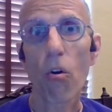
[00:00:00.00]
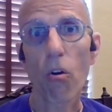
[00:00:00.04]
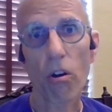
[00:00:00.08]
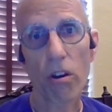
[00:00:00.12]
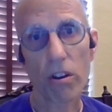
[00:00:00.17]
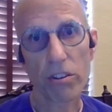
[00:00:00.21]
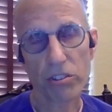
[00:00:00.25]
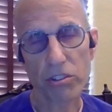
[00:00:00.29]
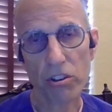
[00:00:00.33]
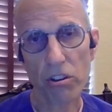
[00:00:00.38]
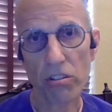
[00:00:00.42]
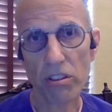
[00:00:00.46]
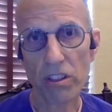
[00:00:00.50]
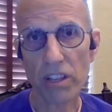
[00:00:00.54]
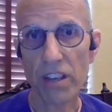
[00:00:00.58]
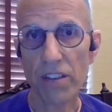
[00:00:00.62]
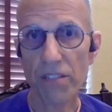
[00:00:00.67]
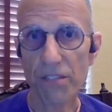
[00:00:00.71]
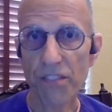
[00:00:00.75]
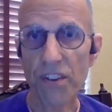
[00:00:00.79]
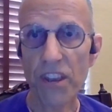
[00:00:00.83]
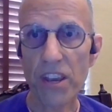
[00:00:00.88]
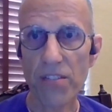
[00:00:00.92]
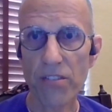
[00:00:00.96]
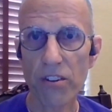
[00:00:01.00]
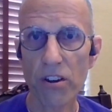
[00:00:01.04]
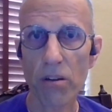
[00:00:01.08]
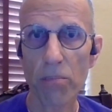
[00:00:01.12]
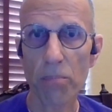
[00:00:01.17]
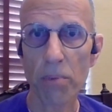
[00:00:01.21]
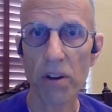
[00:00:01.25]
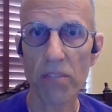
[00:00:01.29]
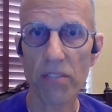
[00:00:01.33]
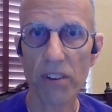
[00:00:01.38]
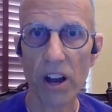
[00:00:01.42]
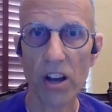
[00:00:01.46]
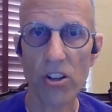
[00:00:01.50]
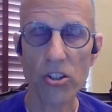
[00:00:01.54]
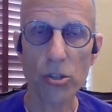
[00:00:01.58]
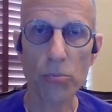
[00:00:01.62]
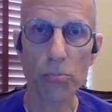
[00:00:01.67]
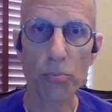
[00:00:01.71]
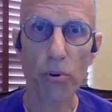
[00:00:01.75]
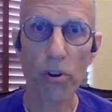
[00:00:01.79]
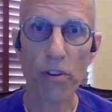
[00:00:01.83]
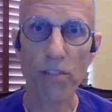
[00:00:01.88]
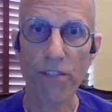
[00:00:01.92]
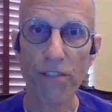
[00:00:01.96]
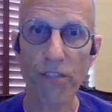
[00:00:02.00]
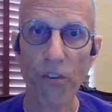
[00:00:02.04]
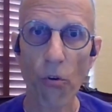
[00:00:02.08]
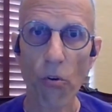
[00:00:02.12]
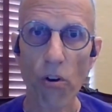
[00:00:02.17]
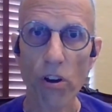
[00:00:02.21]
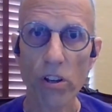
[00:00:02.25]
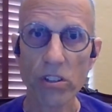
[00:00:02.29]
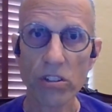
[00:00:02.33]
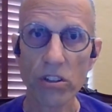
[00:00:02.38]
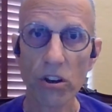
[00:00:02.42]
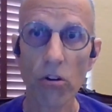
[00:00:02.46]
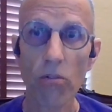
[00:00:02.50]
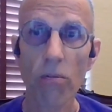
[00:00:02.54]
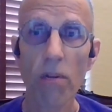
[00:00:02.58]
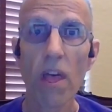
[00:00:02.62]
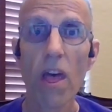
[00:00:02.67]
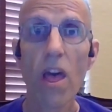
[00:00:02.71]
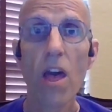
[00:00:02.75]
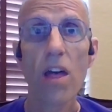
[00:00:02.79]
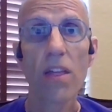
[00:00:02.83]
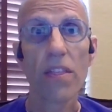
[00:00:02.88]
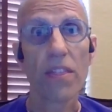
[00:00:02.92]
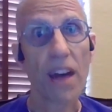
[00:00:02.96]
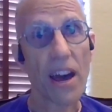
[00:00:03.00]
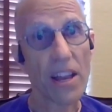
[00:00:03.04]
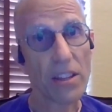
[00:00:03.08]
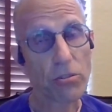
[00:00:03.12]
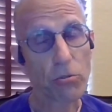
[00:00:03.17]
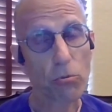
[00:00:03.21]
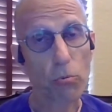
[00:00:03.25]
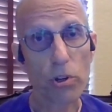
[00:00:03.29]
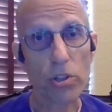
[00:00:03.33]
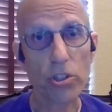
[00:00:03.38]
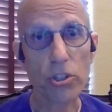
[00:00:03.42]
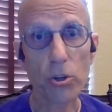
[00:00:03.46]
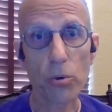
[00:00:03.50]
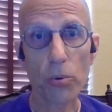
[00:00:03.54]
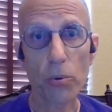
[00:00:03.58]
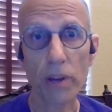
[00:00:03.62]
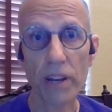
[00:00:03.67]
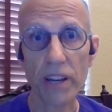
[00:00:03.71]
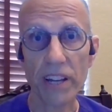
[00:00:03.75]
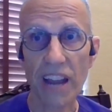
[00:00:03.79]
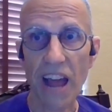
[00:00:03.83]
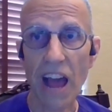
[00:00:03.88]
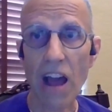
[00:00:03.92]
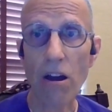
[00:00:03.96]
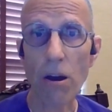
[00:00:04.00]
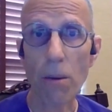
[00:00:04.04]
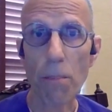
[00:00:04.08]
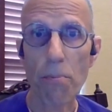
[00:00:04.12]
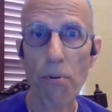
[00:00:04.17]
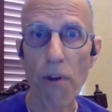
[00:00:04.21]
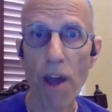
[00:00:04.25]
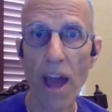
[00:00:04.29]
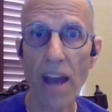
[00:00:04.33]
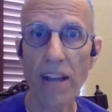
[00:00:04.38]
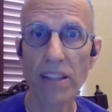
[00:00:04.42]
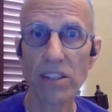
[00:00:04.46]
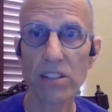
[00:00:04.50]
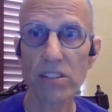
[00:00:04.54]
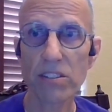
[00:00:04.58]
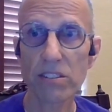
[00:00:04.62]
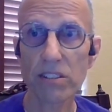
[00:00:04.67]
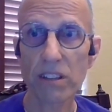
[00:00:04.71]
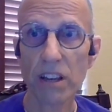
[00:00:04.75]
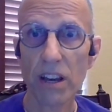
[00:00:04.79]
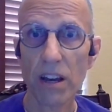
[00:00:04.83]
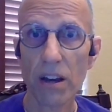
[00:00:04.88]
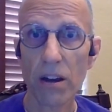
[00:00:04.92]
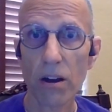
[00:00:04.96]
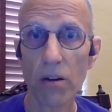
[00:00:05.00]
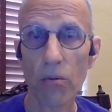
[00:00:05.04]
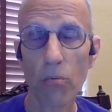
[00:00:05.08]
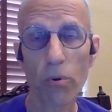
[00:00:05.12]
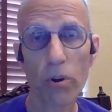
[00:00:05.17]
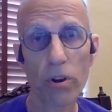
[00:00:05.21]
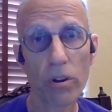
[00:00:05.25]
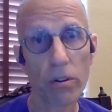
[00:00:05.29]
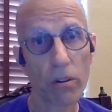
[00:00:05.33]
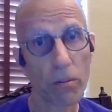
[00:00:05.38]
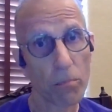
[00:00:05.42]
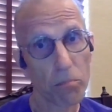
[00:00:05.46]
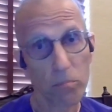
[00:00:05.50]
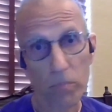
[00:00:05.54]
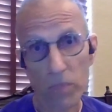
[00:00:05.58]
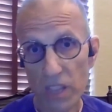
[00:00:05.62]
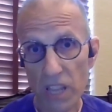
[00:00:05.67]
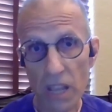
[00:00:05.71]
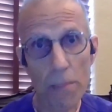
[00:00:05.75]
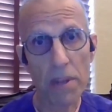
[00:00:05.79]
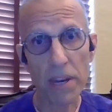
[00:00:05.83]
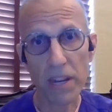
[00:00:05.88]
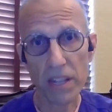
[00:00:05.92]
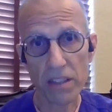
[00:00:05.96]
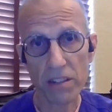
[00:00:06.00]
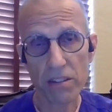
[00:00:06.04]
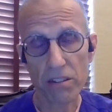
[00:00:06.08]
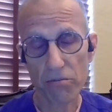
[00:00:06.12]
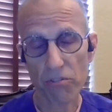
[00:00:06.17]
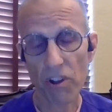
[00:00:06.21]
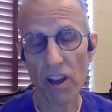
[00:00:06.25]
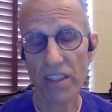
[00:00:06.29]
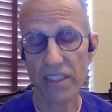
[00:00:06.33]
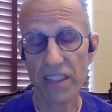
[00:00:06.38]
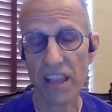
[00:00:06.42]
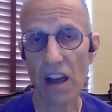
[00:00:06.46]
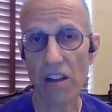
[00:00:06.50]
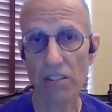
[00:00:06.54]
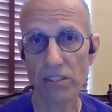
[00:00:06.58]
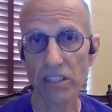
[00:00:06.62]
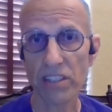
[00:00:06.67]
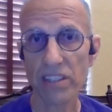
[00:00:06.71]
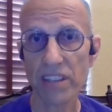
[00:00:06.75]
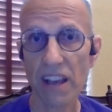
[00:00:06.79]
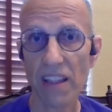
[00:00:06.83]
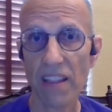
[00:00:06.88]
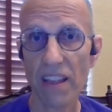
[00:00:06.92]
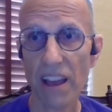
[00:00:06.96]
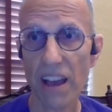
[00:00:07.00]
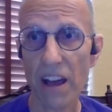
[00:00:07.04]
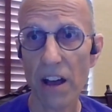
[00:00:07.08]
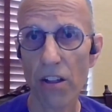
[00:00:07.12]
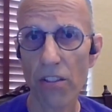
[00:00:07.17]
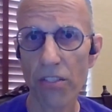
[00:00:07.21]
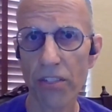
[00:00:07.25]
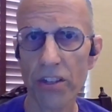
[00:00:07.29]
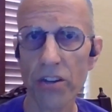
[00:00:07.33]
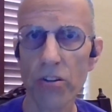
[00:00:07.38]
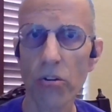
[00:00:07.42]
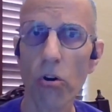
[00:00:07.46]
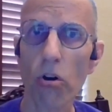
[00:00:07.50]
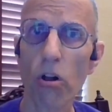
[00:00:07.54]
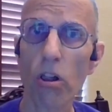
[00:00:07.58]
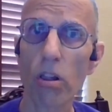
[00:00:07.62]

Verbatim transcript: or certainly fever above 100.4. So that's what we're doing in our practice. We're limited right now to telehealth